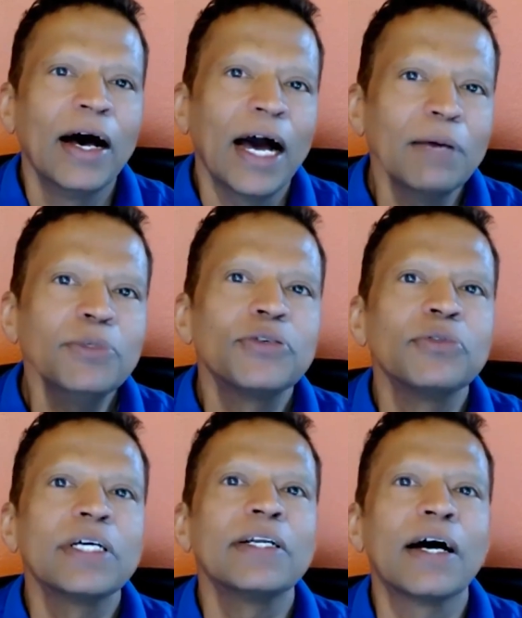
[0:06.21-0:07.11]
I'm
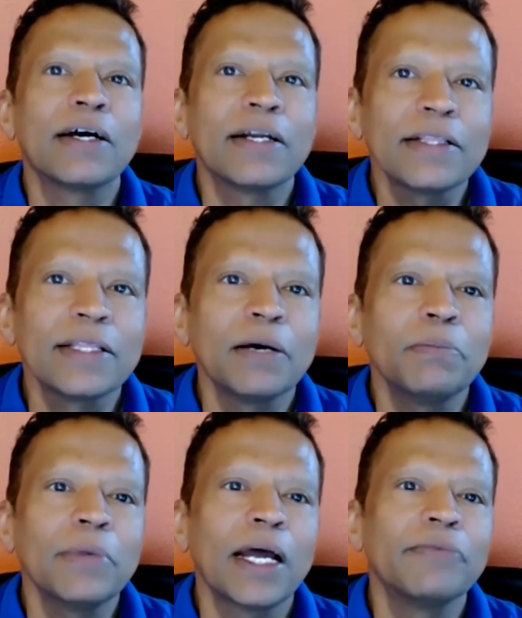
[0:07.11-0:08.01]
Sundar
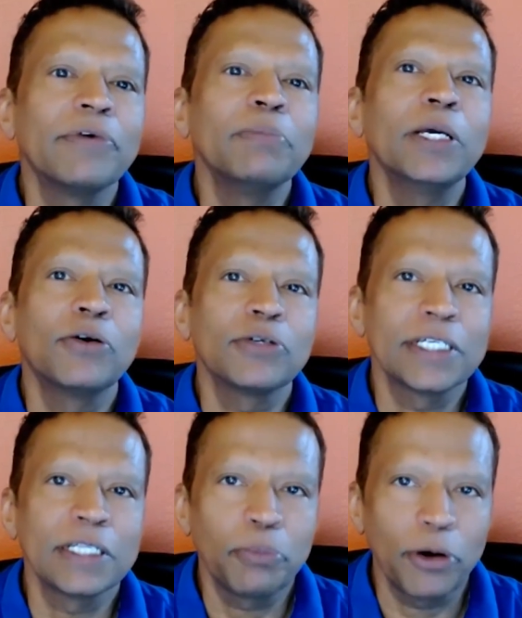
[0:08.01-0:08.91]
Nagaratnam and will be
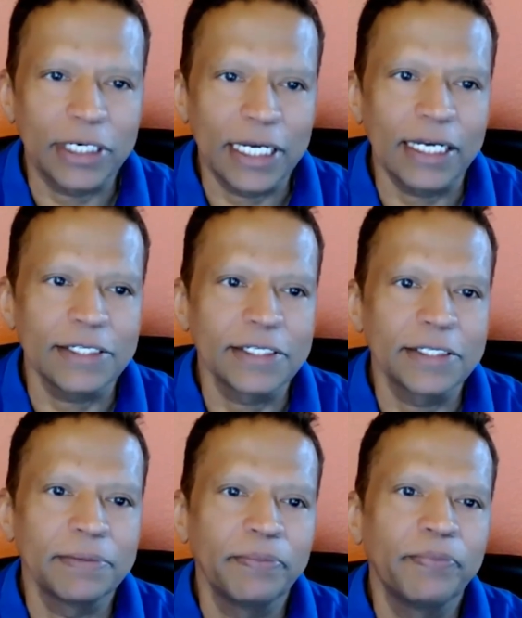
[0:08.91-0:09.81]
hosting the podcast.